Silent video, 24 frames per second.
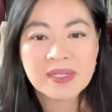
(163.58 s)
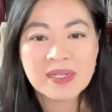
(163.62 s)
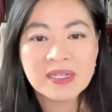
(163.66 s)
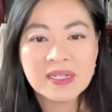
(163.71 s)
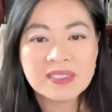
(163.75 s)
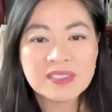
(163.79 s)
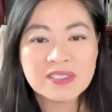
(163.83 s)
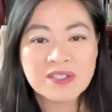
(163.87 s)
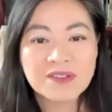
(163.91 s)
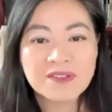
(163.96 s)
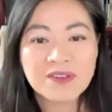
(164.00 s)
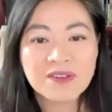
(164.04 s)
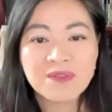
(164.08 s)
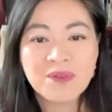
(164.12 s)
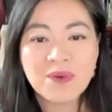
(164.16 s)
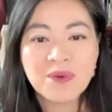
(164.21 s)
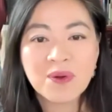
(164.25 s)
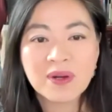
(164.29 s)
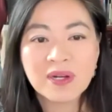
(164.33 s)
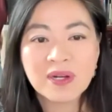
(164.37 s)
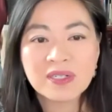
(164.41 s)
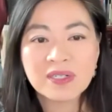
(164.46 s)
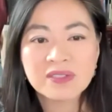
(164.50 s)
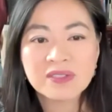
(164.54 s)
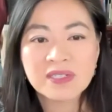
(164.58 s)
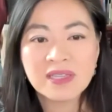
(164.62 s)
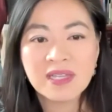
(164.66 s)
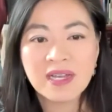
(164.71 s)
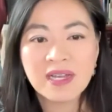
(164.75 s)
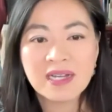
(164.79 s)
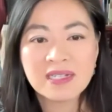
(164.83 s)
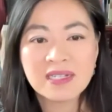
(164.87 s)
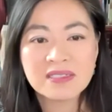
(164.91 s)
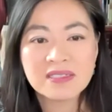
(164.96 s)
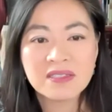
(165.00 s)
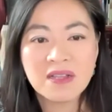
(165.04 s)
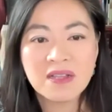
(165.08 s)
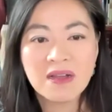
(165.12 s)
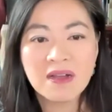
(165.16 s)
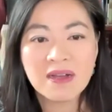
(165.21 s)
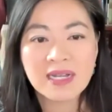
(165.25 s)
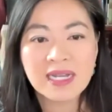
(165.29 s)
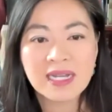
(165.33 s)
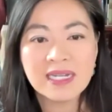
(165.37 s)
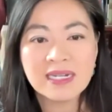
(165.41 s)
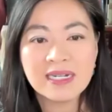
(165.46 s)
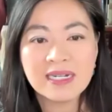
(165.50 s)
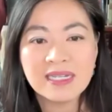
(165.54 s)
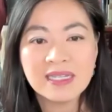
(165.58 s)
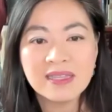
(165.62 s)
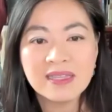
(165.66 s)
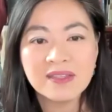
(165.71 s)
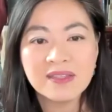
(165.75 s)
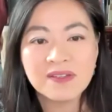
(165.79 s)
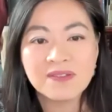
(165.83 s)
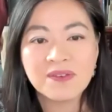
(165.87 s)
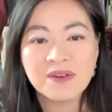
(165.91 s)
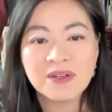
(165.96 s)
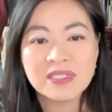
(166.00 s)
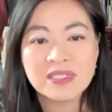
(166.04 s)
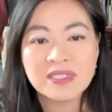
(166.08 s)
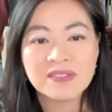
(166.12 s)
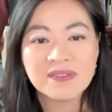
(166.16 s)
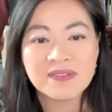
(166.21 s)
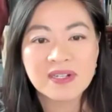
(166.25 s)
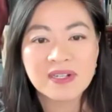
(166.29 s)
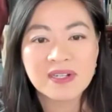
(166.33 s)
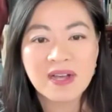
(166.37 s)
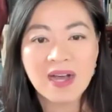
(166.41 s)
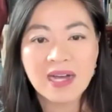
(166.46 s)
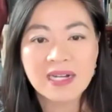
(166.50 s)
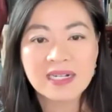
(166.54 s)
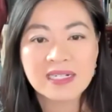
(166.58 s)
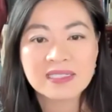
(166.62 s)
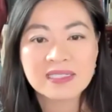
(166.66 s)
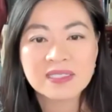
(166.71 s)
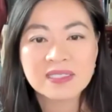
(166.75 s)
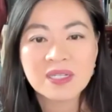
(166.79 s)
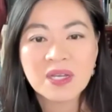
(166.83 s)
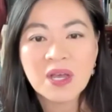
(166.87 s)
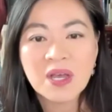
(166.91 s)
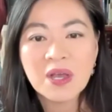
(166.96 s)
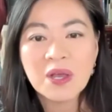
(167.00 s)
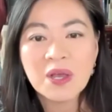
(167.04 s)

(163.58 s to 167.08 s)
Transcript: It's over 400 lines long and in the voice of a goddess